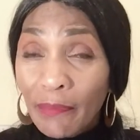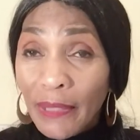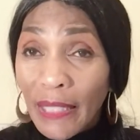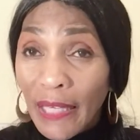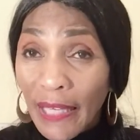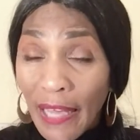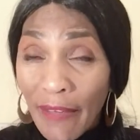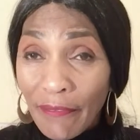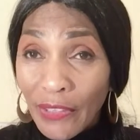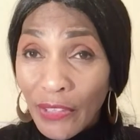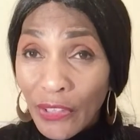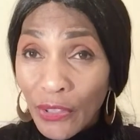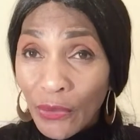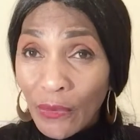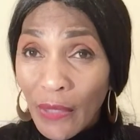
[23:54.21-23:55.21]
but I happen
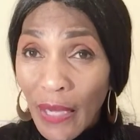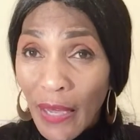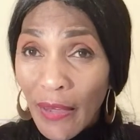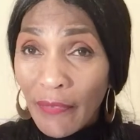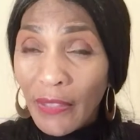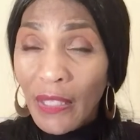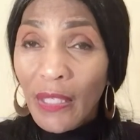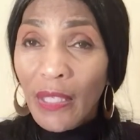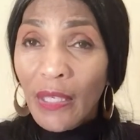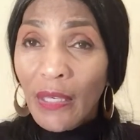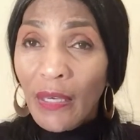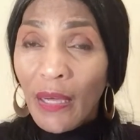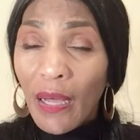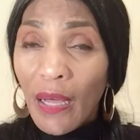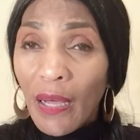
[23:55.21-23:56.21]
to have
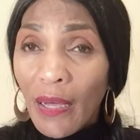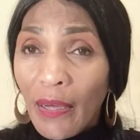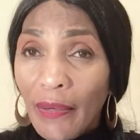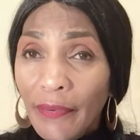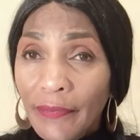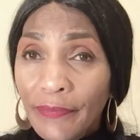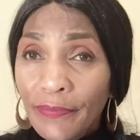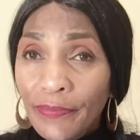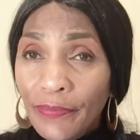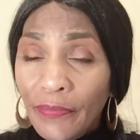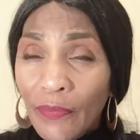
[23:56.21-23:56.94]
um,